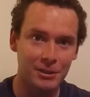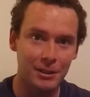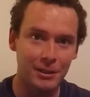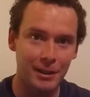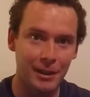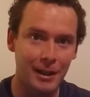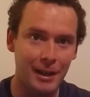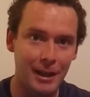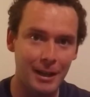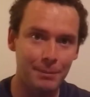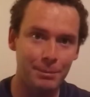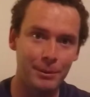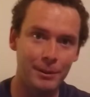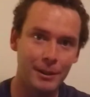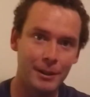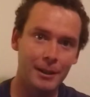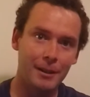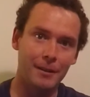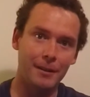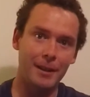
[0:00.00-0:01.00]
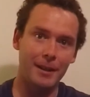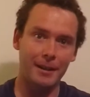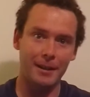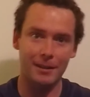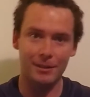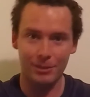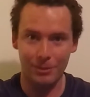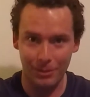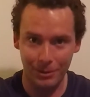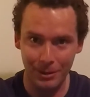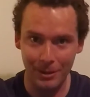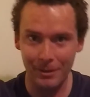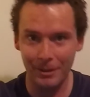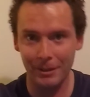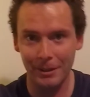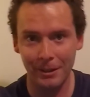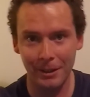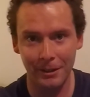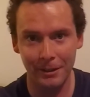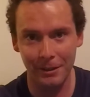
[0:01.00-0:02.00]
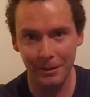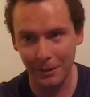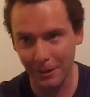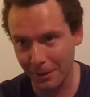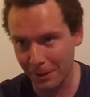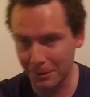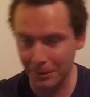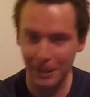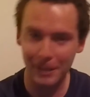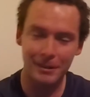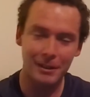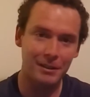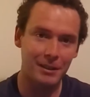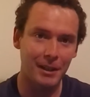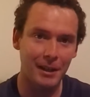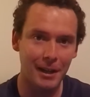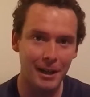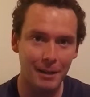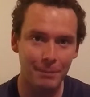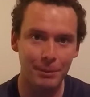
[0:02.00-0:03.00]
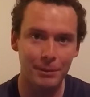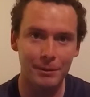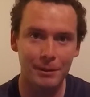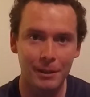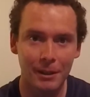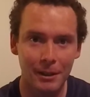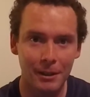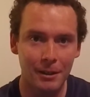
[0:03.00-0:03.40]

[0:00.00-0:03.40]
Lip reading: the tap, and that gets all gunky, and then you got to clean the tap, and